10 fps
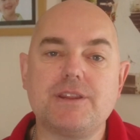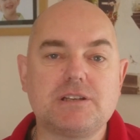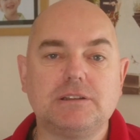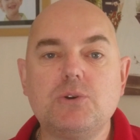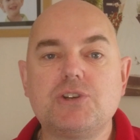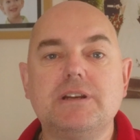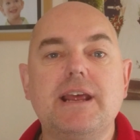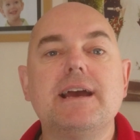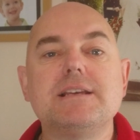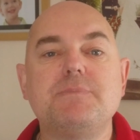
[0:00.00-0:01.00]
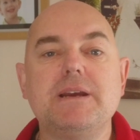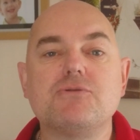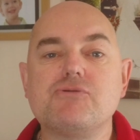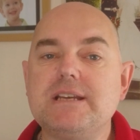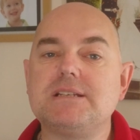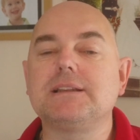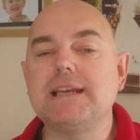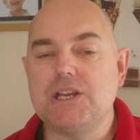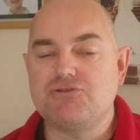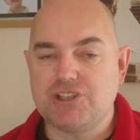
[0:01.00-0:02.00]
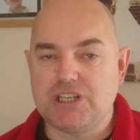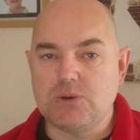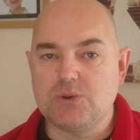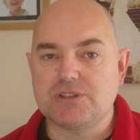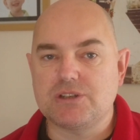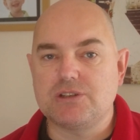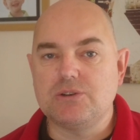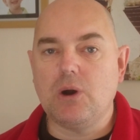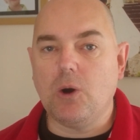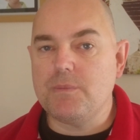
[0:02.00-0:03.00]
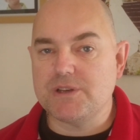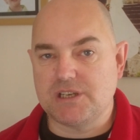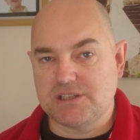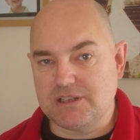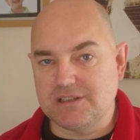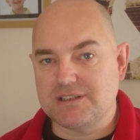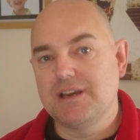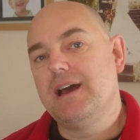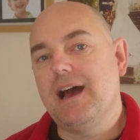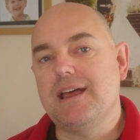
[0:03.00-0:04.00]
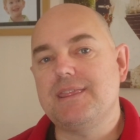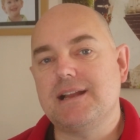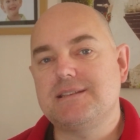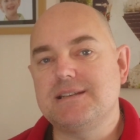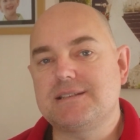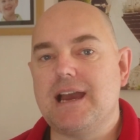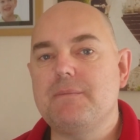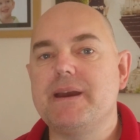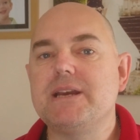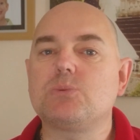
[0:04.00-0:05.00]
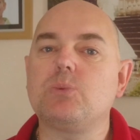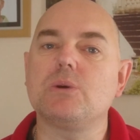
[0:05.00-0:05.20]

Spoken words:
the solution has been recently introduced to Home Assistant, and that is time-based